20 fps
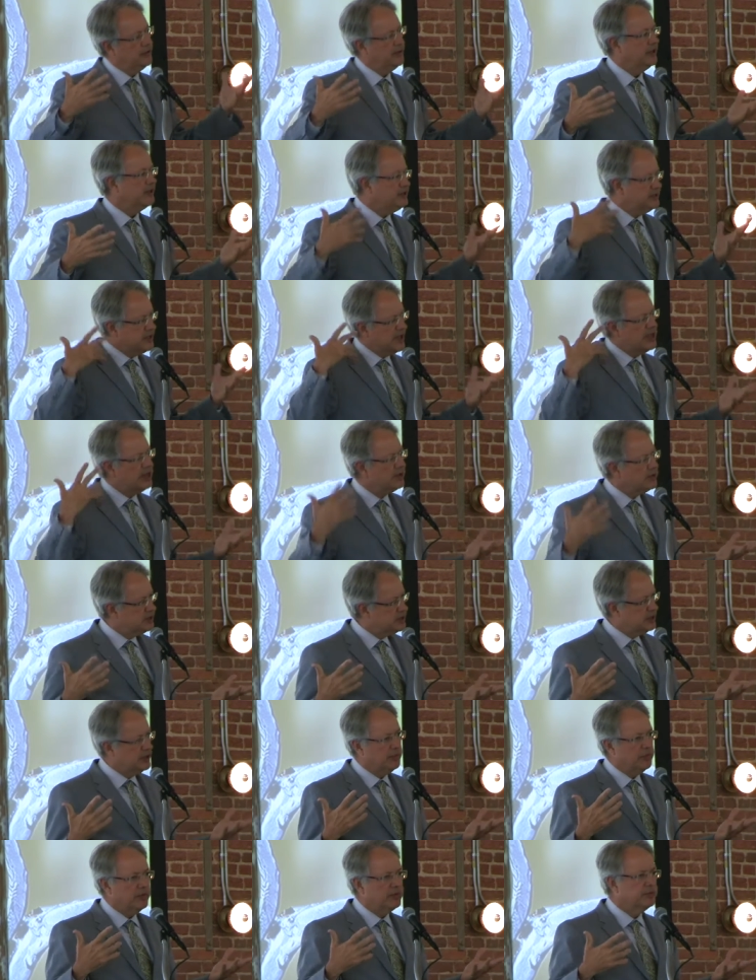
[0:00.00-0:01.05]
it sounds
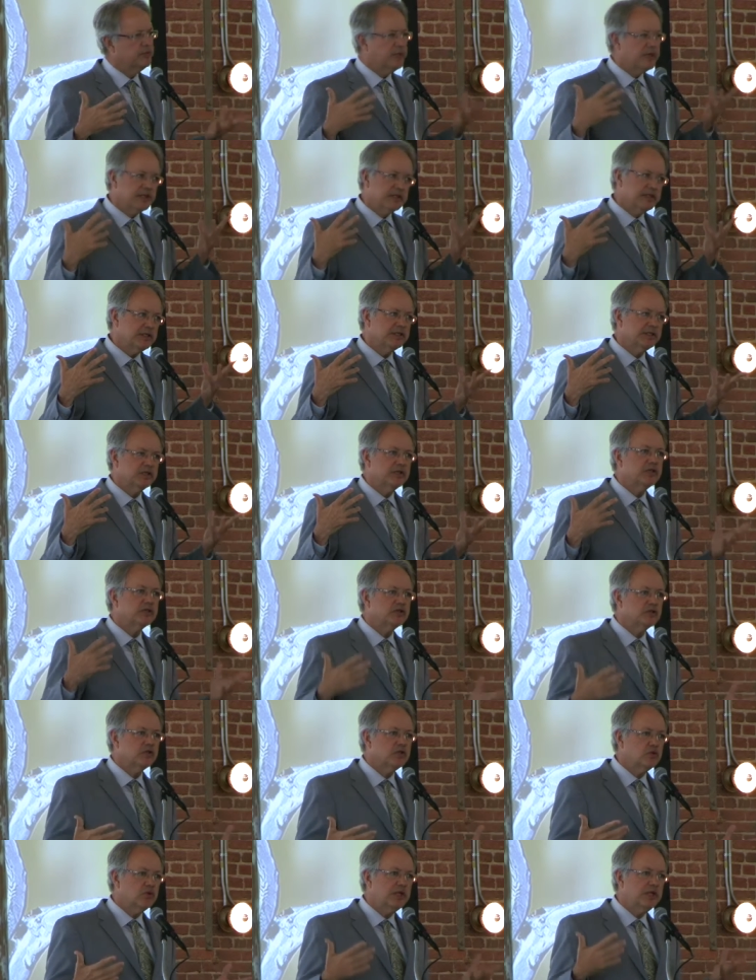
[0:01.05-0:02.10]
simple, but just the
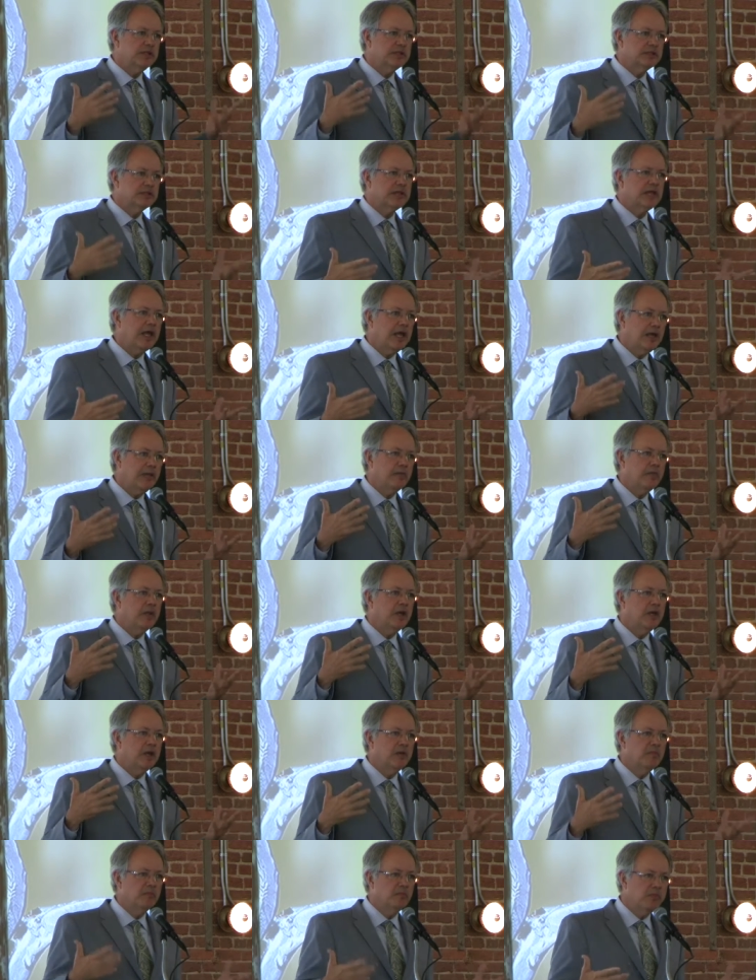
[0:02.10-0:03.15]
streetscape
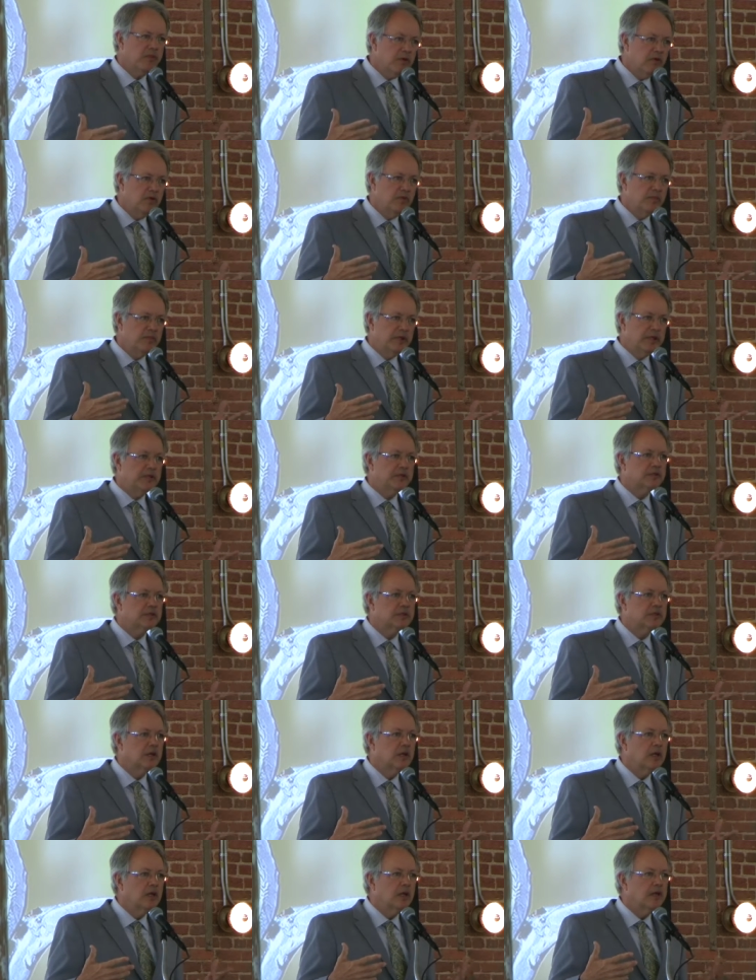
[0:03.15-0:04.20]
improvements
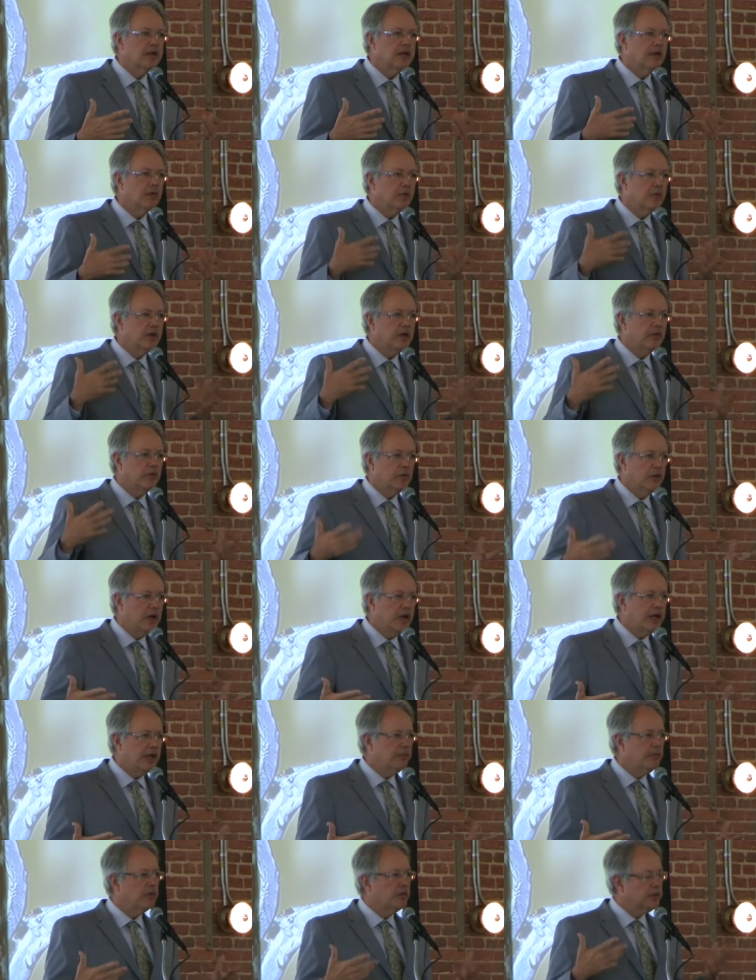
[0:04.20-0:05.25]
that we were
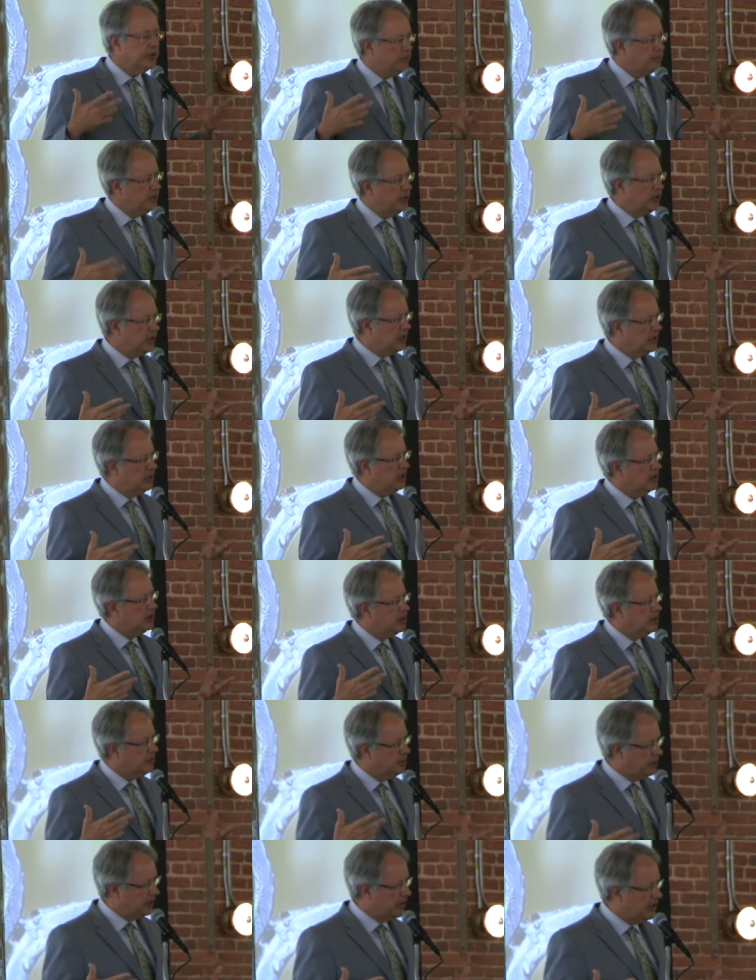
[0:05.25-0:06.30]
able to put
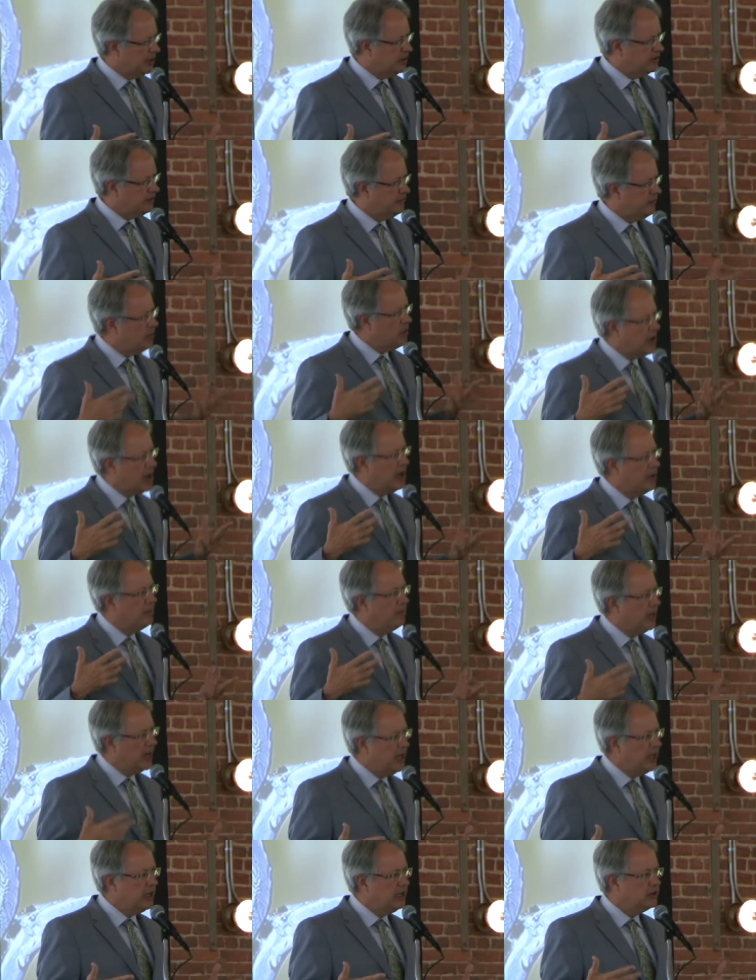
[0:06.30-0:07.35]
into place for our
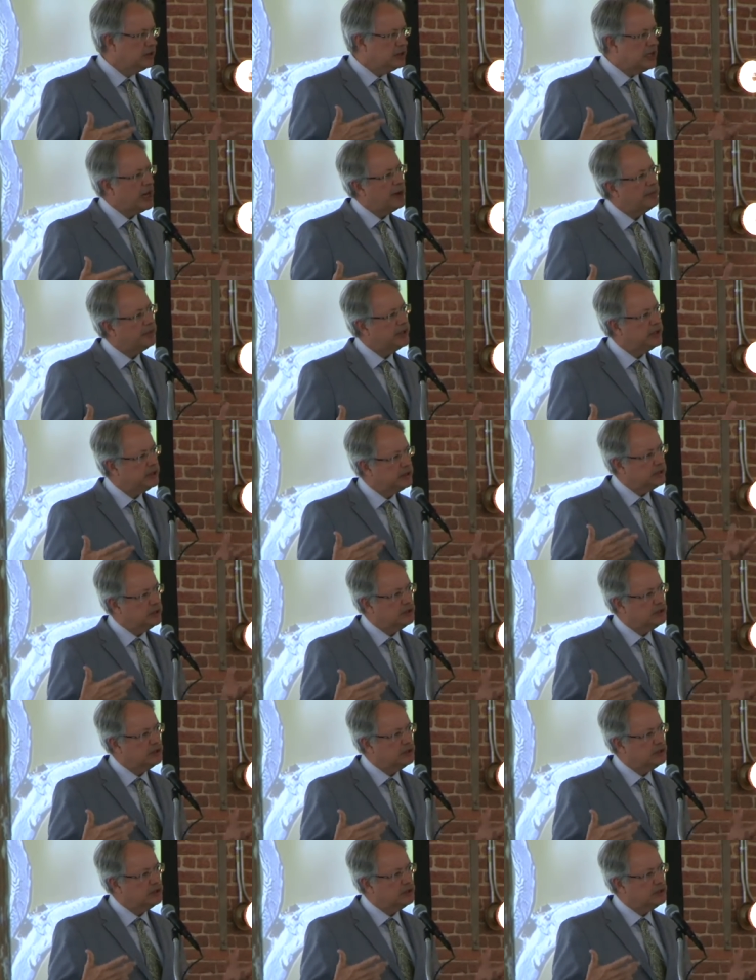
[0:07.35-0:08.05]
main shopping